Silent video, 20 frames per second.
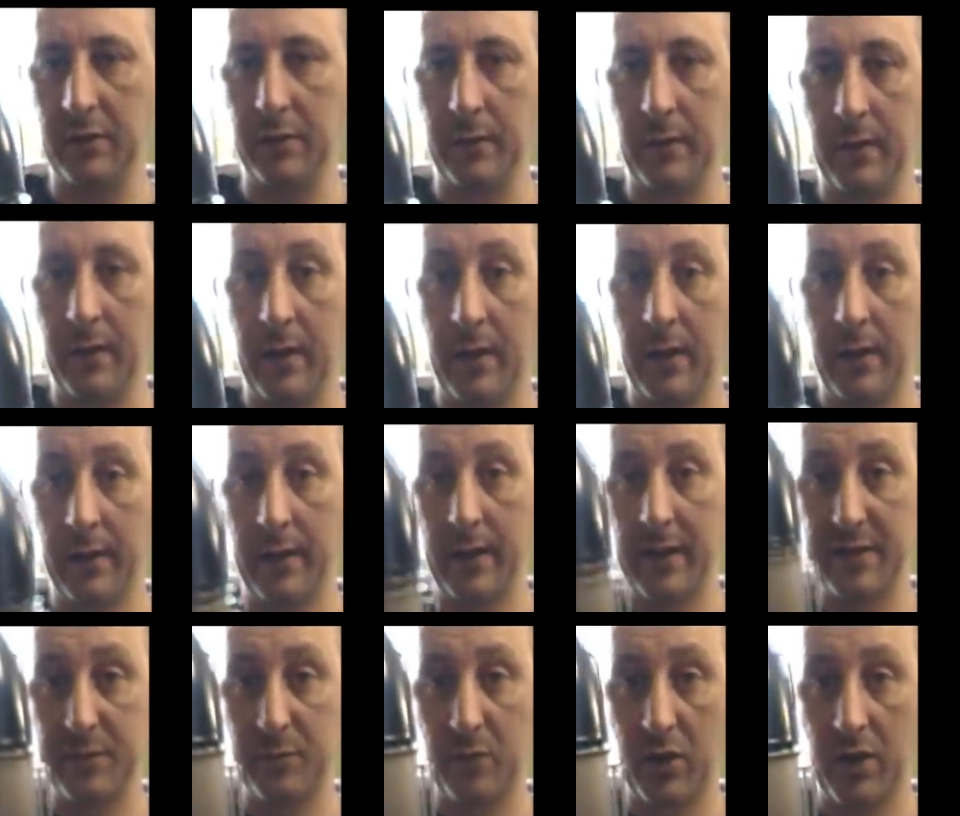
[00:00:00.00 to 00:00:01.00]
So
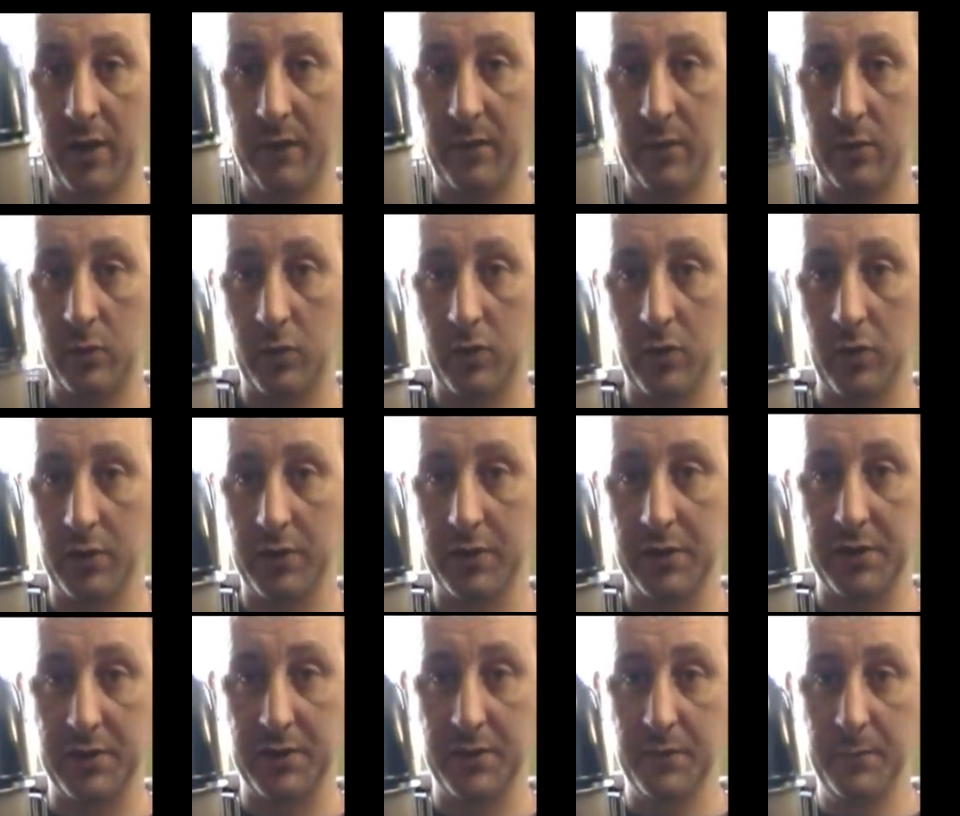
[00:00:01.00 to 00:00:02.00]
that's my other little
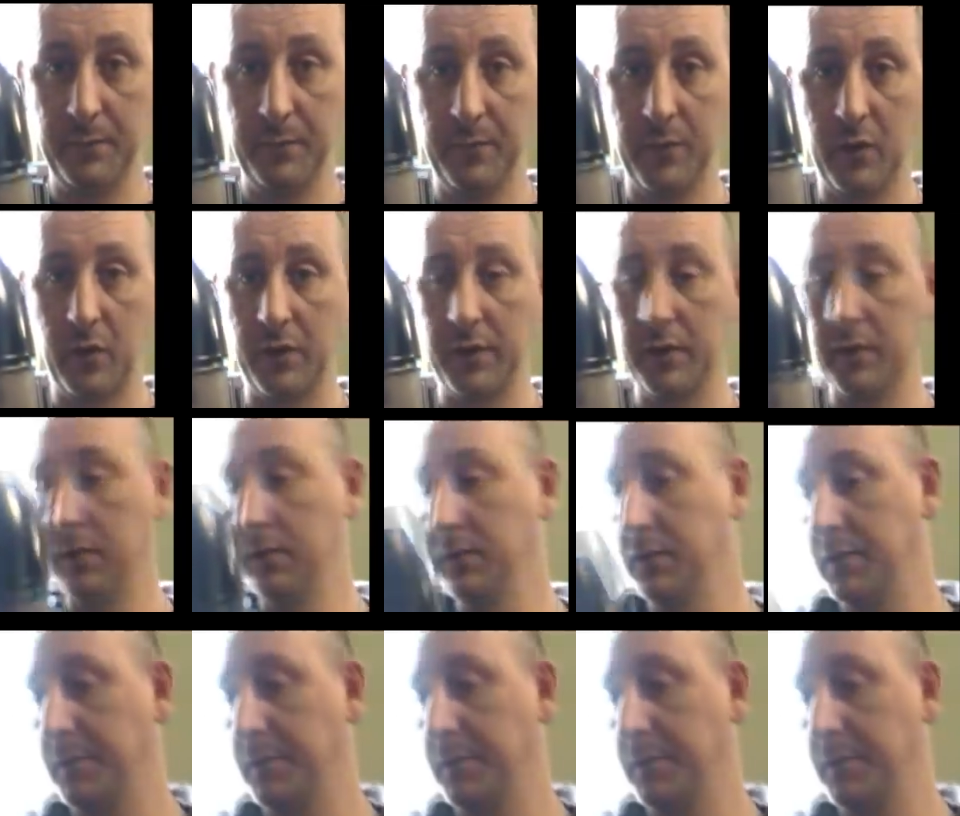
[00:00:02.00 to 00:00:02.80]
cook system that I